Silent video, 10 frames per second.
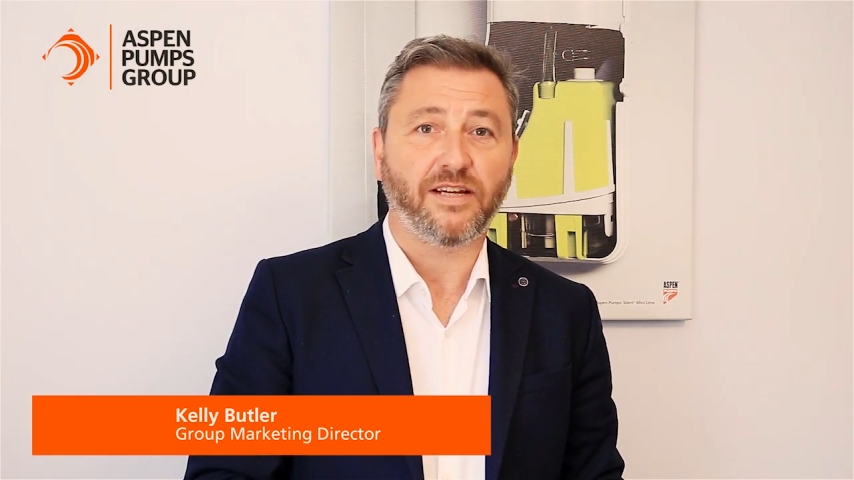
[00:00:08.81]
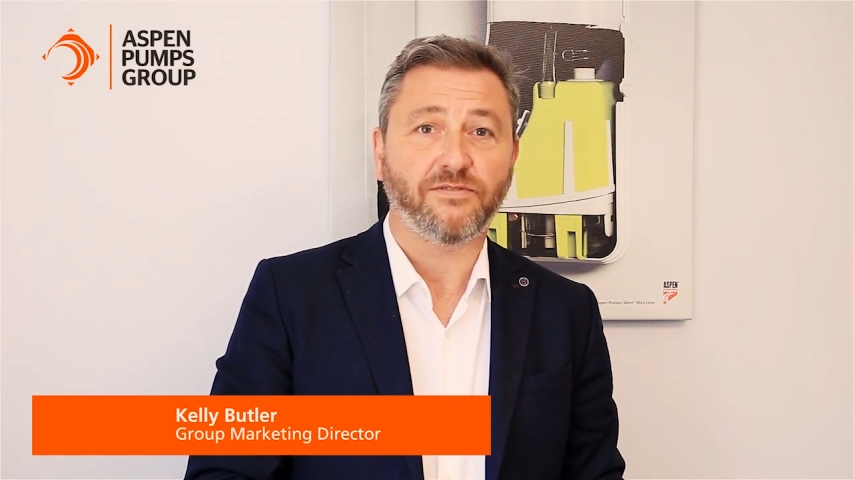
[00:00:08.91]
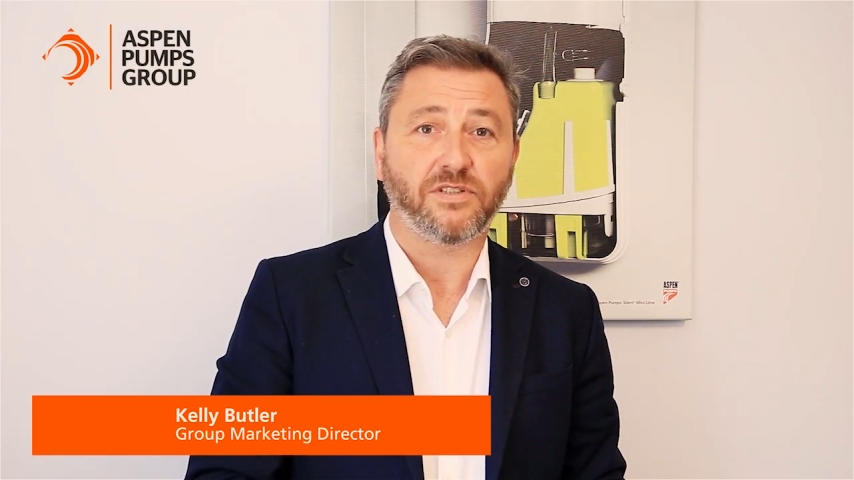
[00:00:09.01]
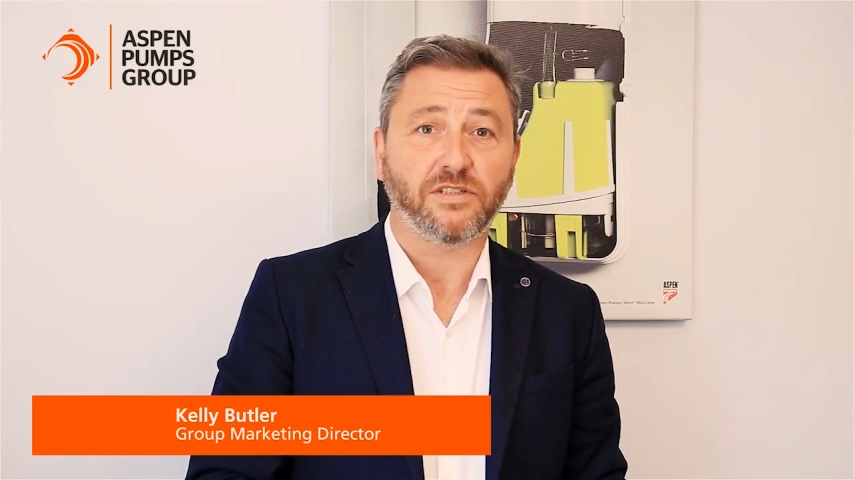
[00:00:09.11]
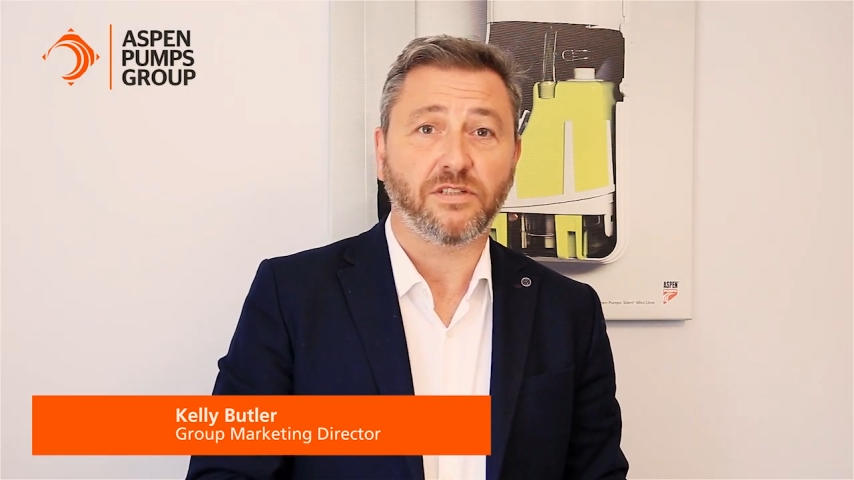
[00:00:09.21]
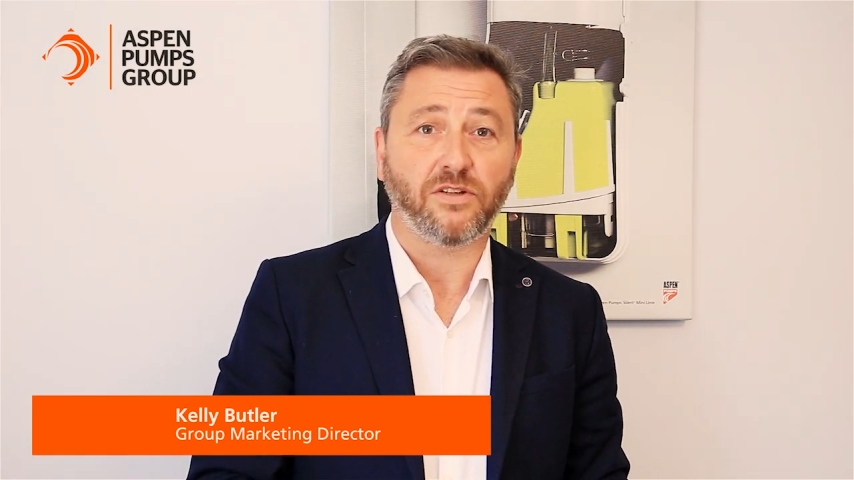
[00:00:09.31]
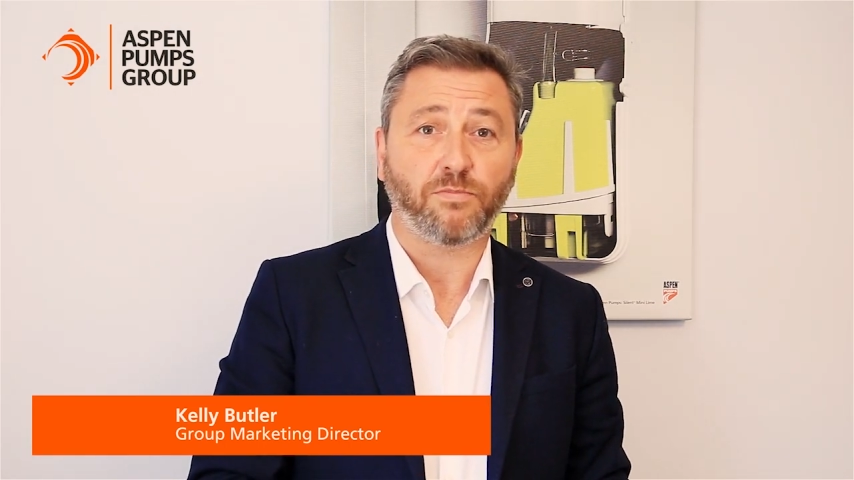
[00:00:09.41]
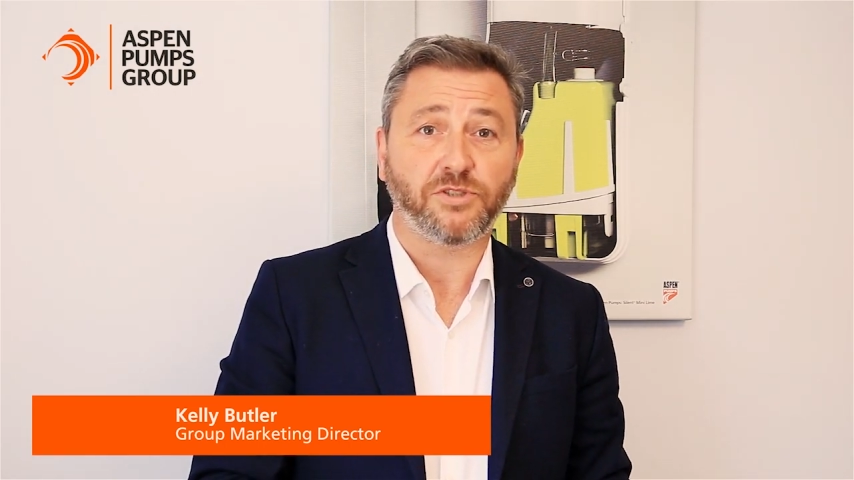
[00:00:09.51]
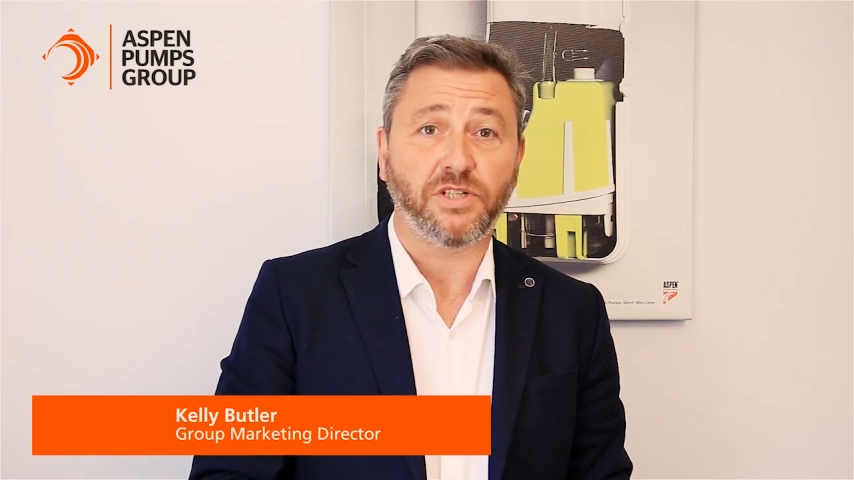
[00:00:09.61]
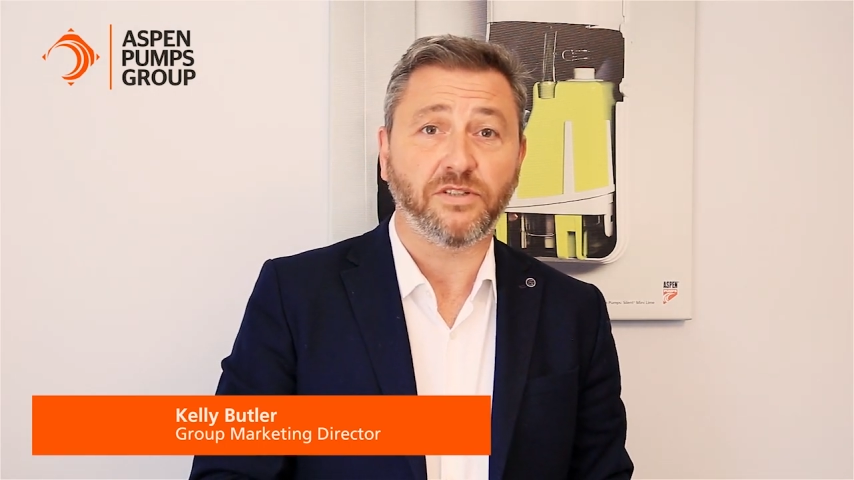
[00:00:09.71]
gives us an
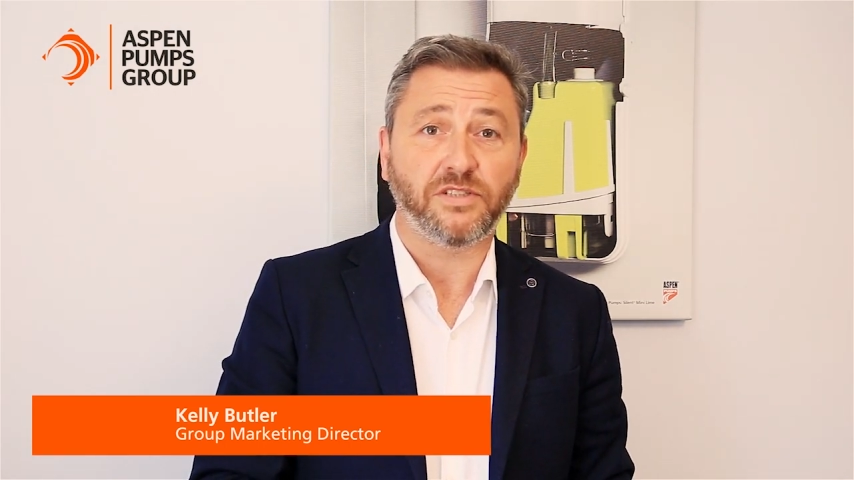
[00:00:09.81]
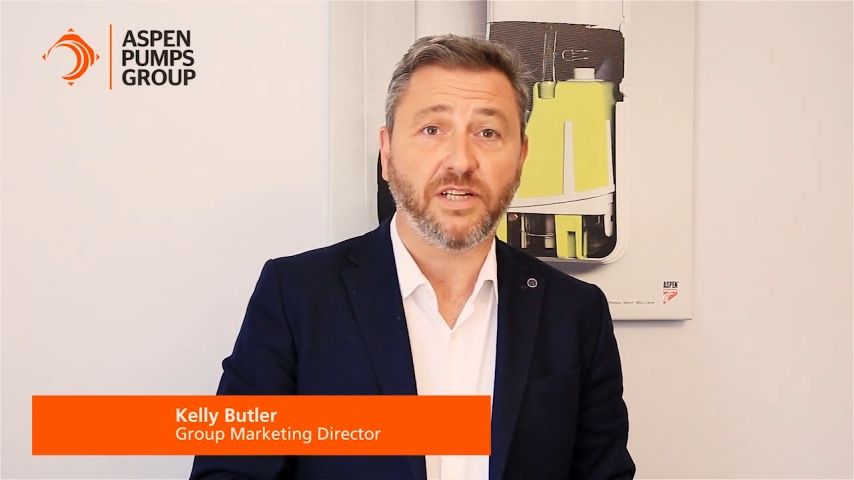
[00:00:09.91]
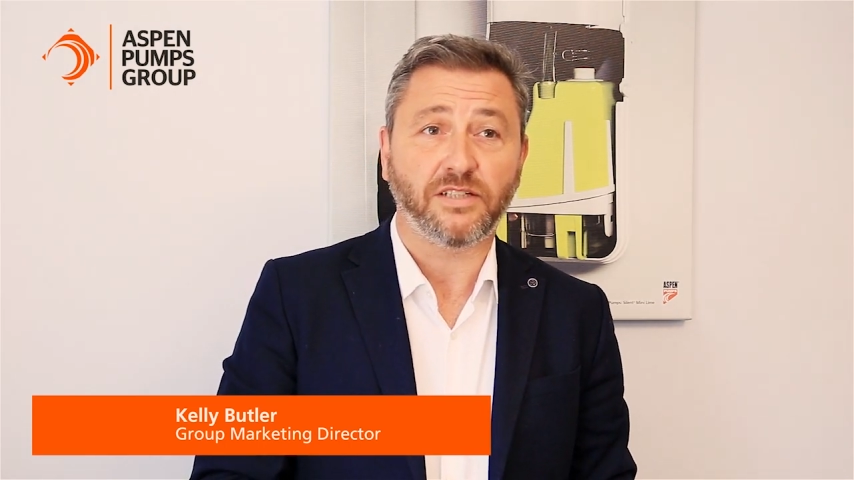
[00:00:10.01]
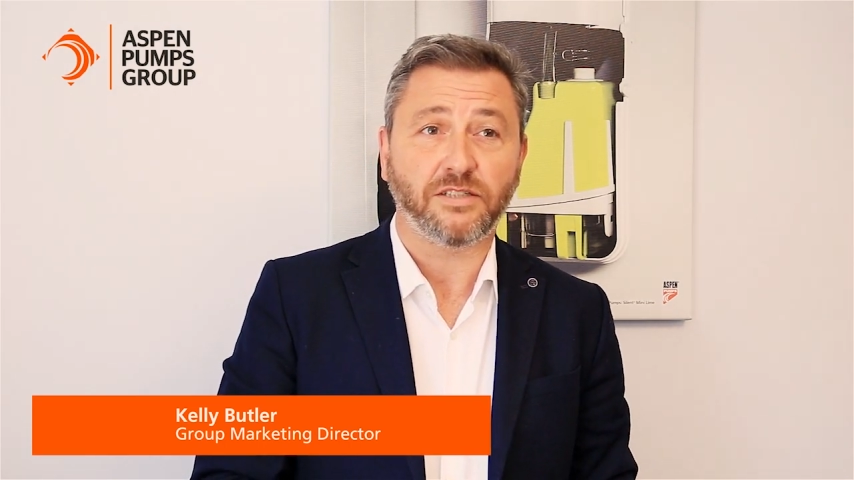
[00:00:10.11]
opportunity